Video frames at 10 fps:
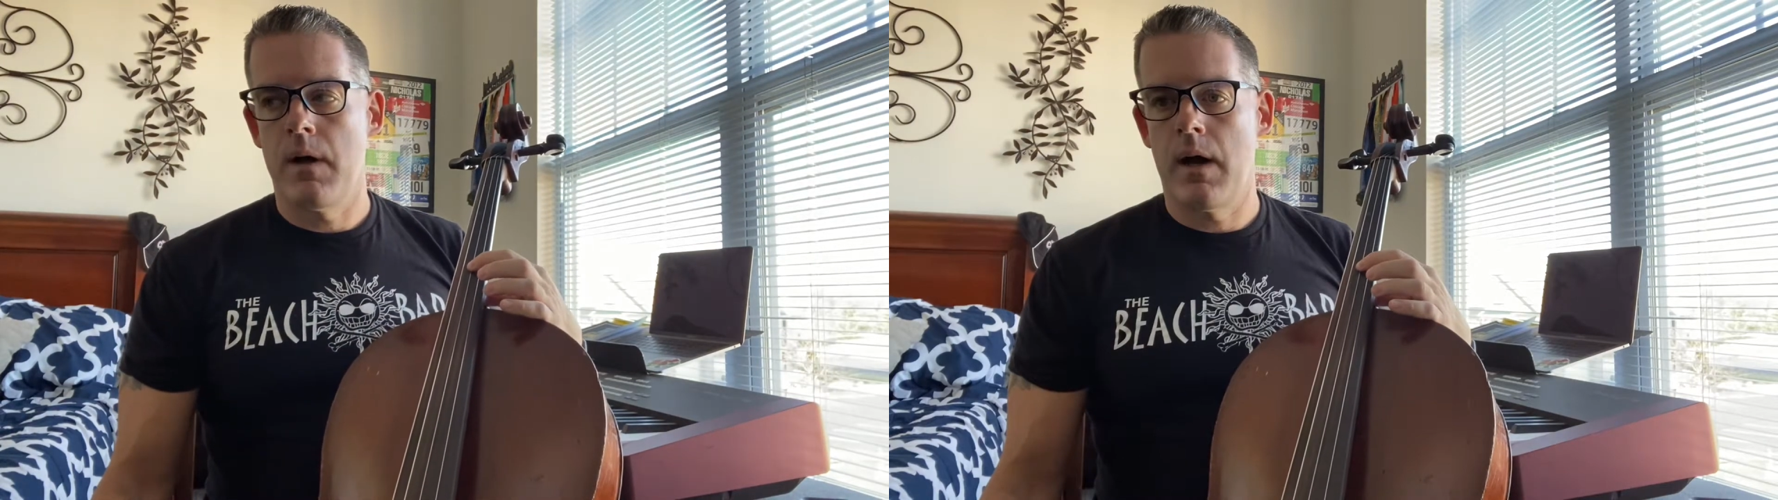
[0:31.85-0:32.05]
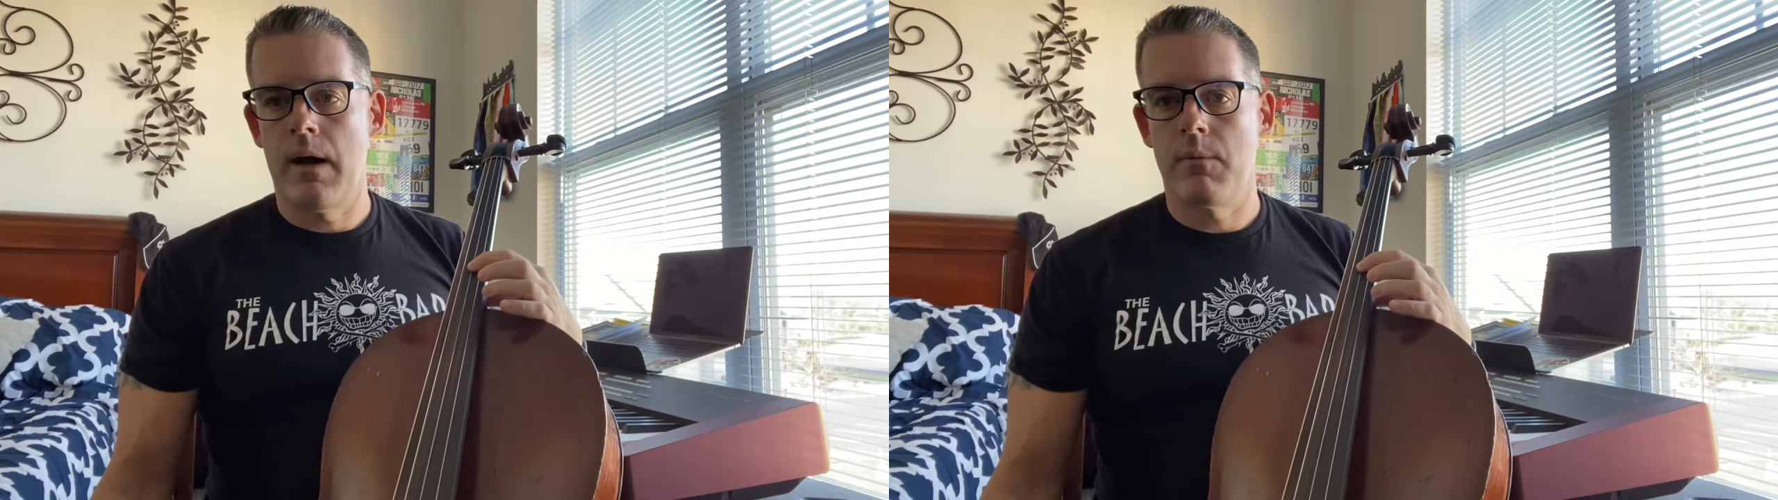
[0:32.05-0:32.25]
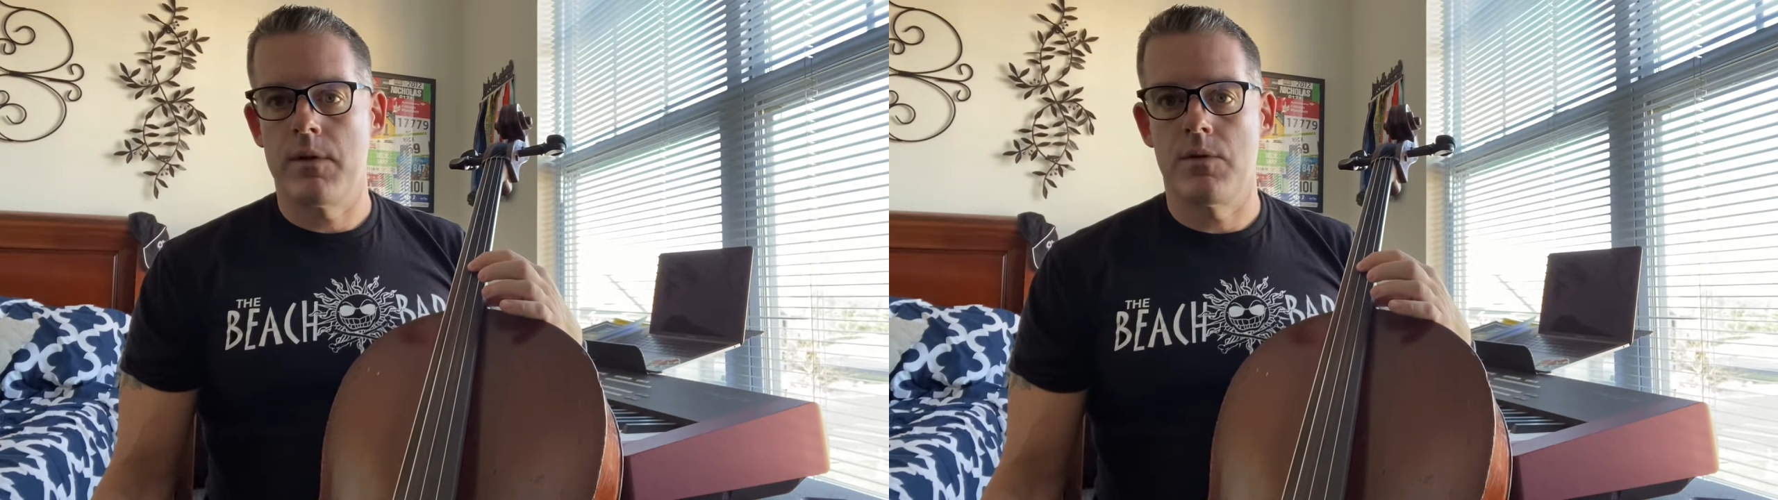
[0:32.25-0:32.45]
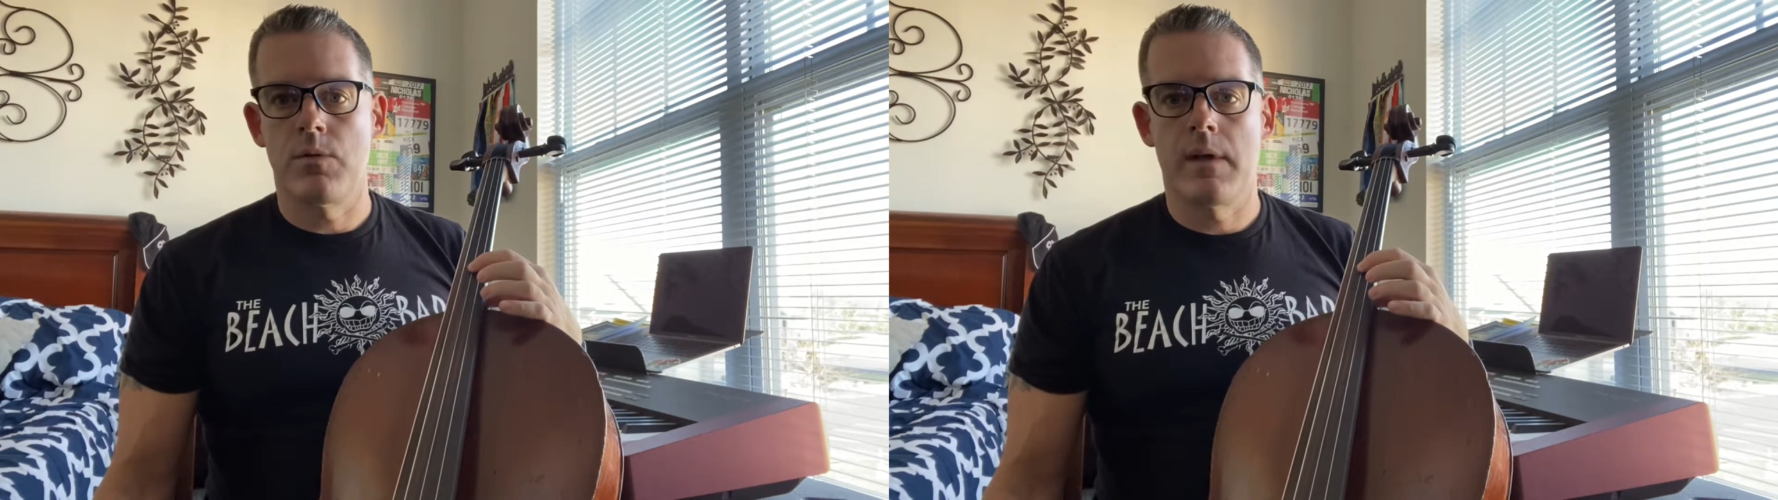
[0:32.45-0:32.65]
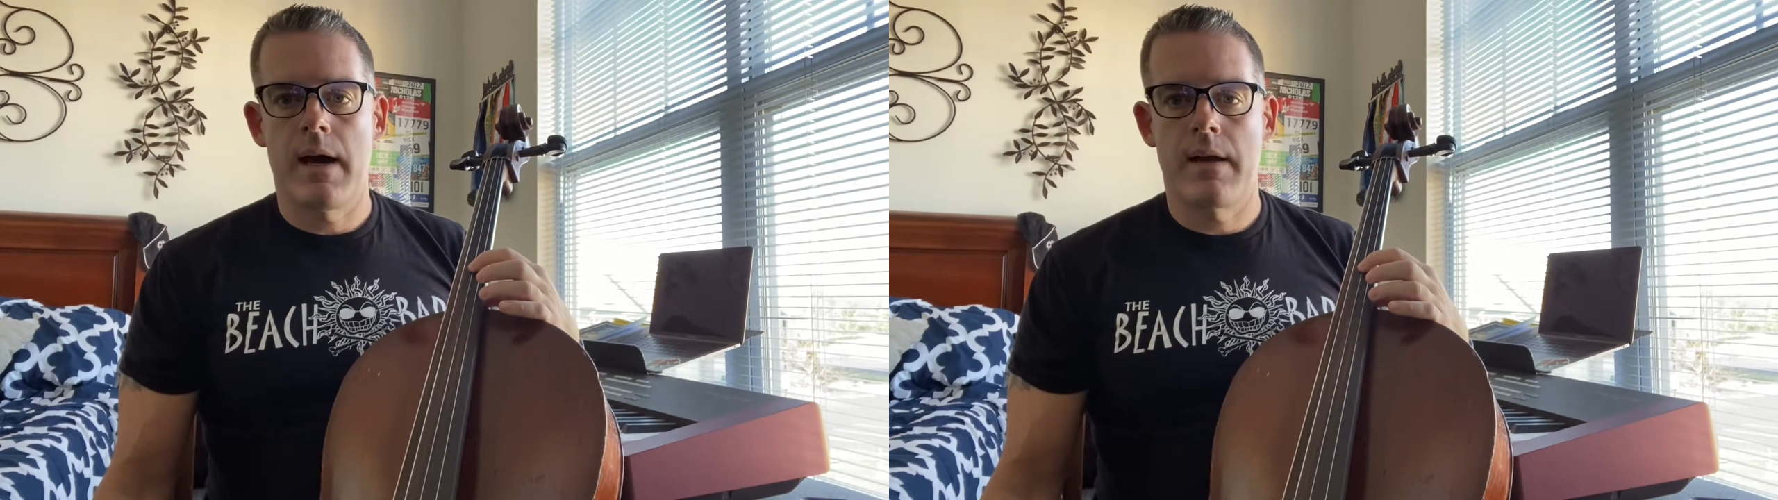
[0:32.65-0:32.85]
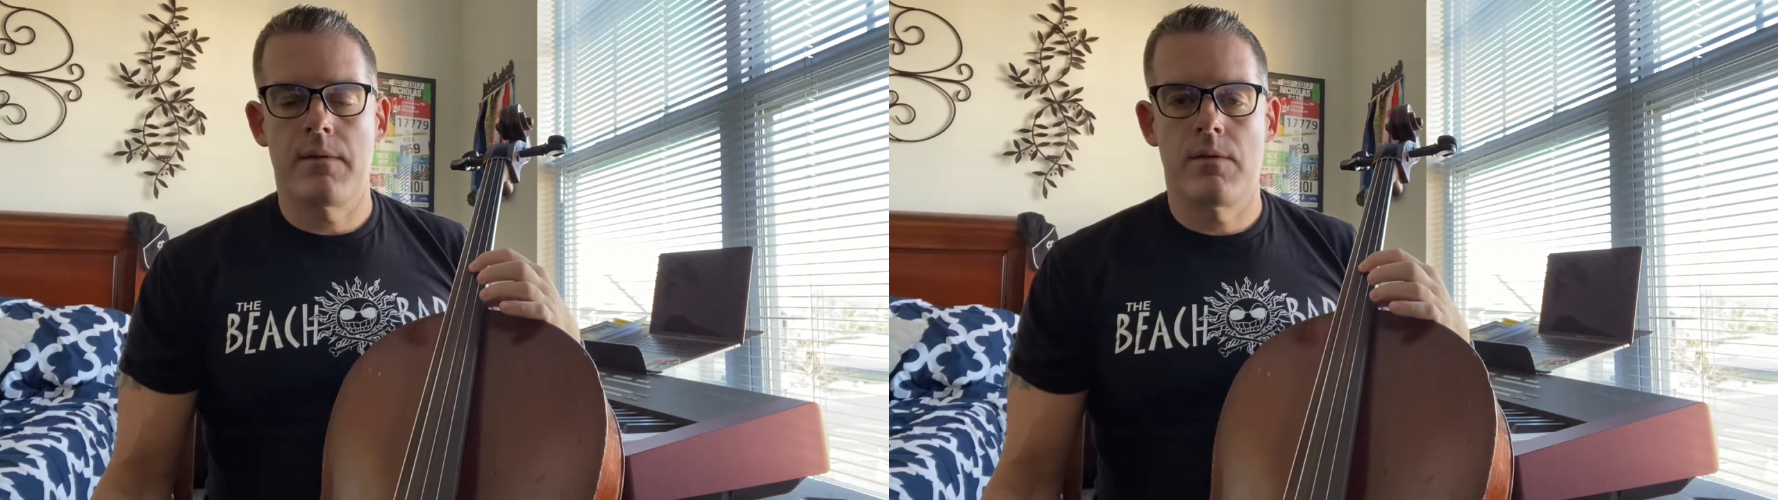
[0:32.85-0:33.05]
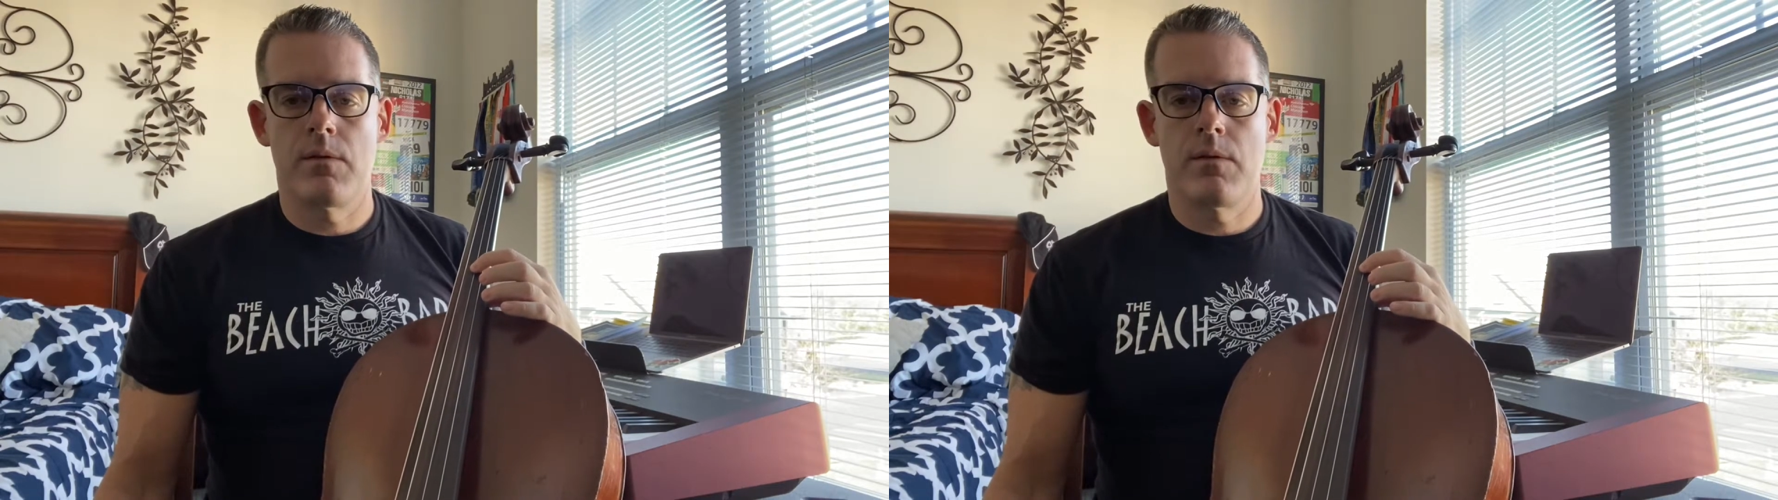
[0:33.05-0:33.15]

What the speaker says: I would do that